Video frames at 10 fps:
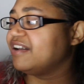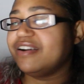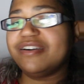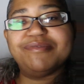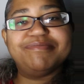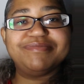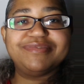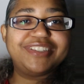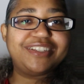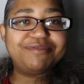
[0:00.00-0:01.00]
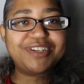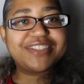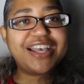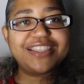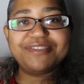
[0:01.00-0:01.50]
In
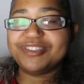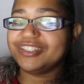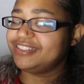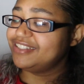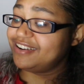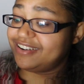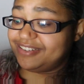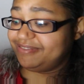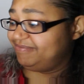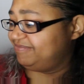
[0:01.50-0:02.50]
West Hollywood, y'all.